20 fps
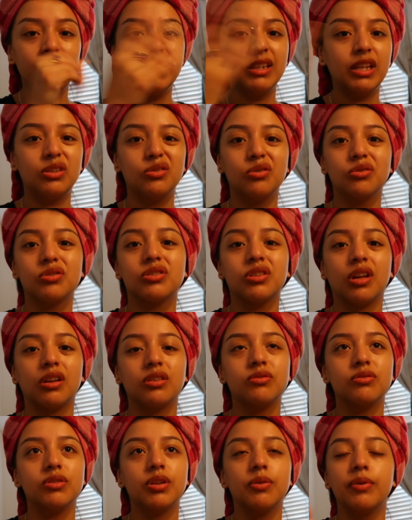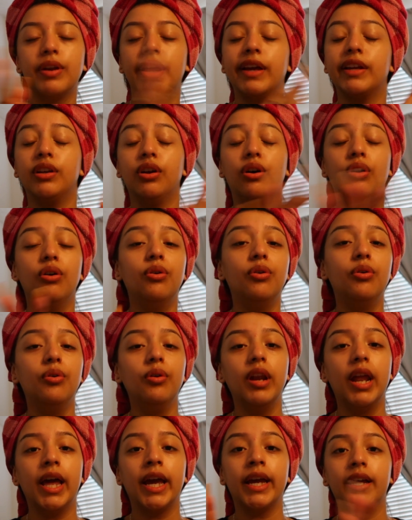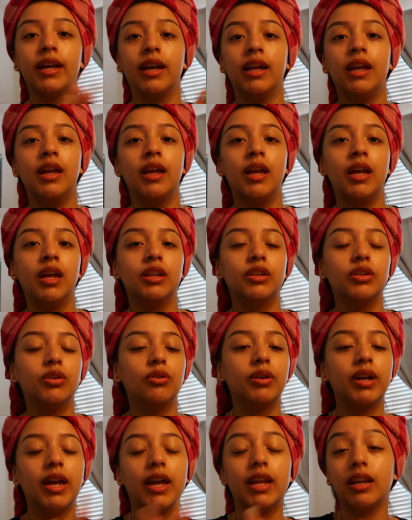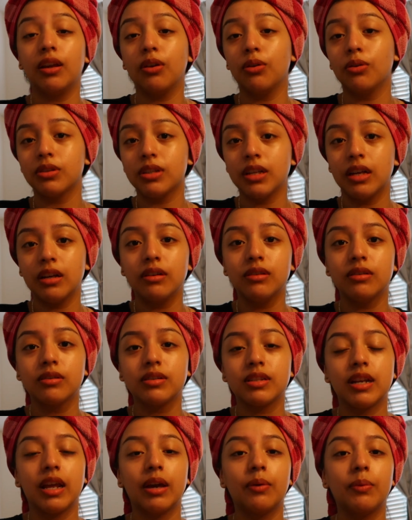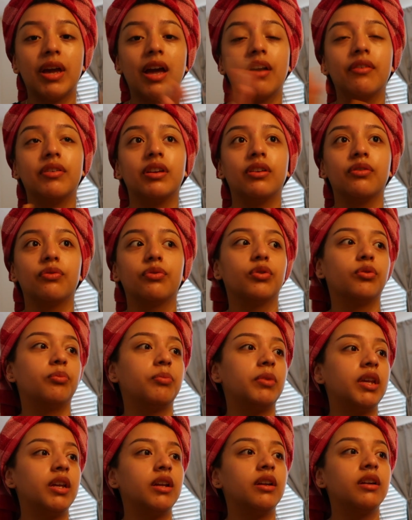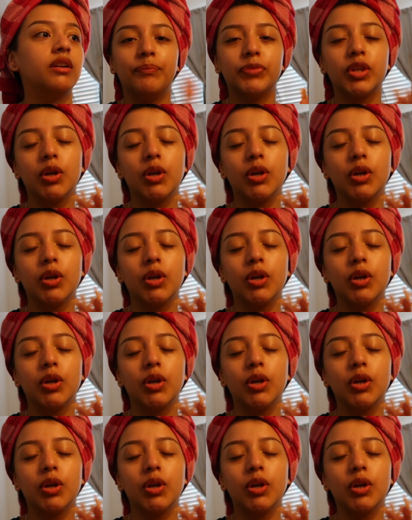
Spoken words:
they told us not to. They were like, no, like, don't get any hotels, like, we have enough room here.